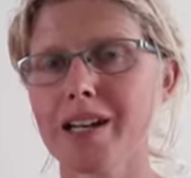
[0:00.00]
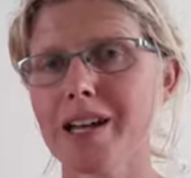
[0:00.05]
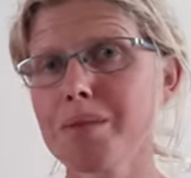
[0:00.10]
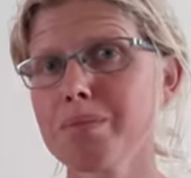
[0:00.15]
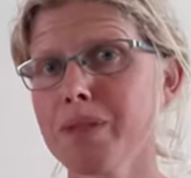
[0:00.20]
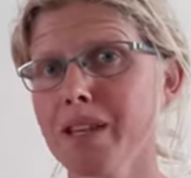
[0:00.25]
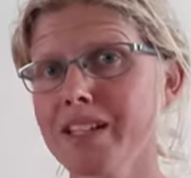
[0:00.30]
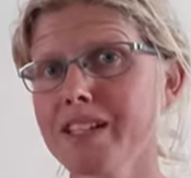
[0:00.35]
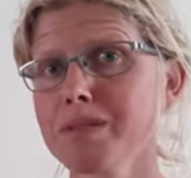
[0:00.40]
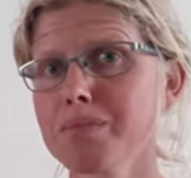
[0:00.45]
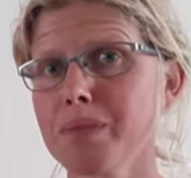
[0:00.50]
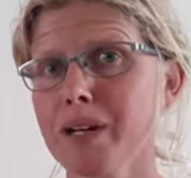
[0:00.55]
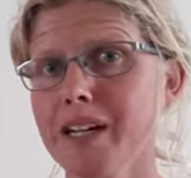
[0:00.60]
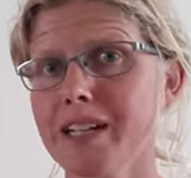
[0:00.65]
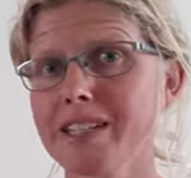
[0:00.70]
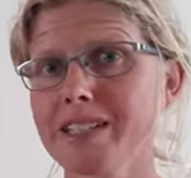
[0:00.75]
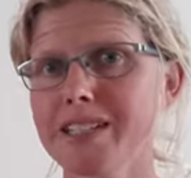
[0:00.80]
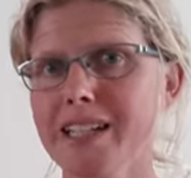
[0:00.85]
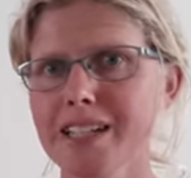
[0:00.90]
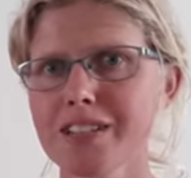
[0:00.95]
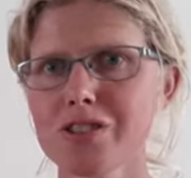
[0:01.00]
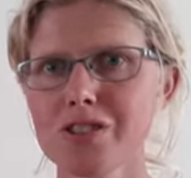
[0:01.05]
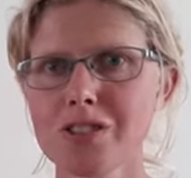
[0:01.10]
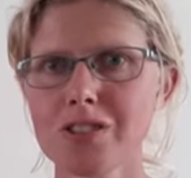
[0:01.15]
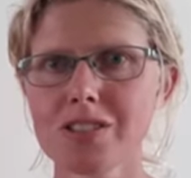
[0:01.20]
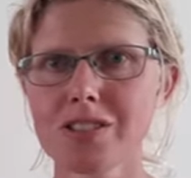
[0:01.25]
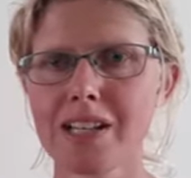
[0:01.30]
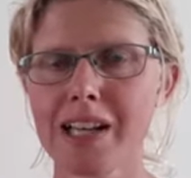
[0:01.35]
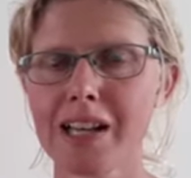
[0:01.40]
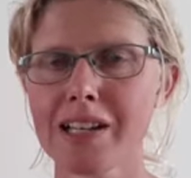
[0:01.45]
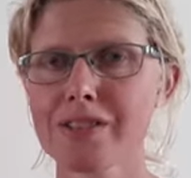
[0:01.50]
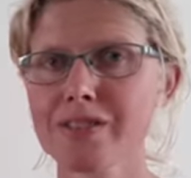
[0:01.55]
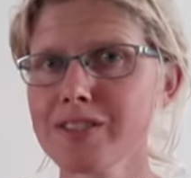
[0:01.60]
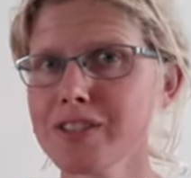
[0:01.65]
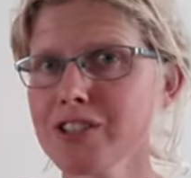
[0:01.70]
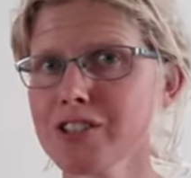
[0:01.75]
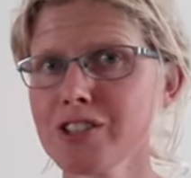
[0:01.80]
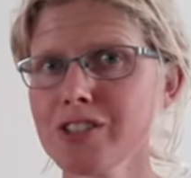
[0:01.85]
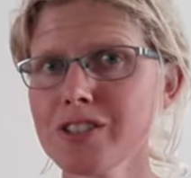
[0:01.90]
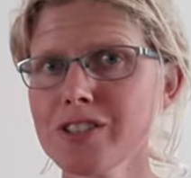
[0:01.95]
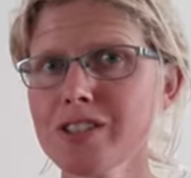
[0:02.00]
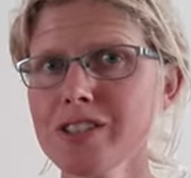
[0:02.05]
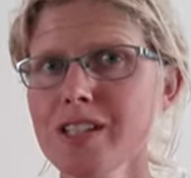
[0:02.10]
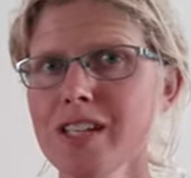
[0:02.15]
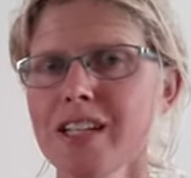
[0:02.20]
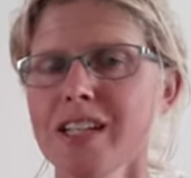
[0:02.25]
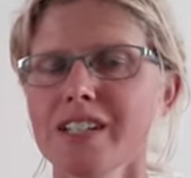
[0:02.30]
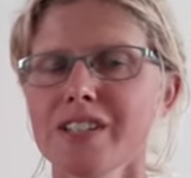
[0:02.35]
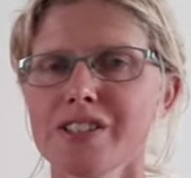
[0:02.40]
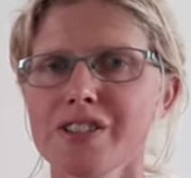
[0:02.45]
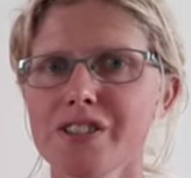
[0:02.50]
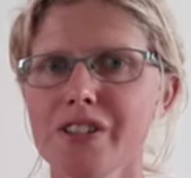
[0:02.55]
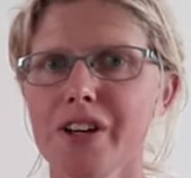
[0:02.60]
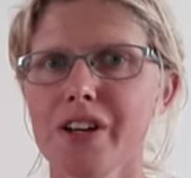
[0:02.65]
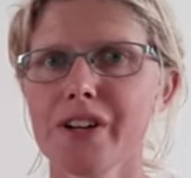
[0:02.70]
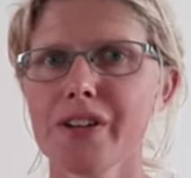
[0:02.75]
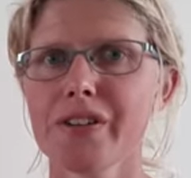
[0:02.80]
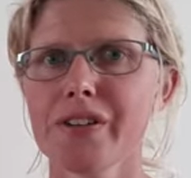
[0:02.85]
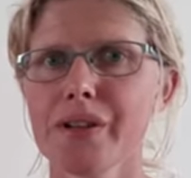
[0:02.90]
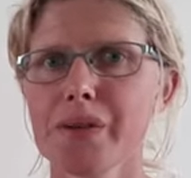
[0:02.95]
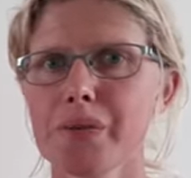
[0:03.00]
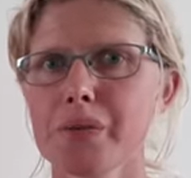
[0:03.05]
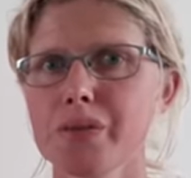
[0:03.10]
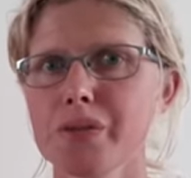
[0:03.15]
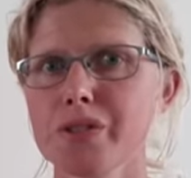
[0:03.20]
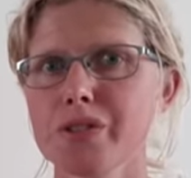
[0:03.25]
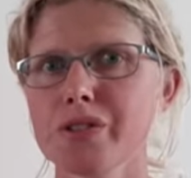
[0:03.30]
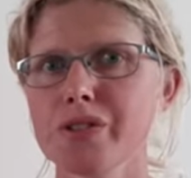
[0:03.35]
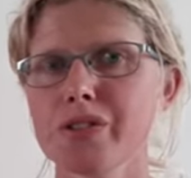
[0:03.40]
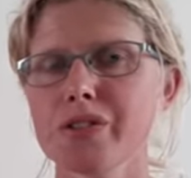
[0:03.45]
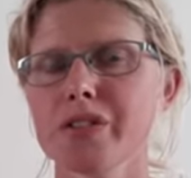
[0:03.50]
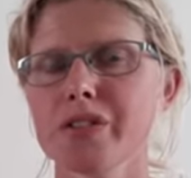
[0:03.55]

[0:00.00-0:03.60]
placed mine next to the television, so it would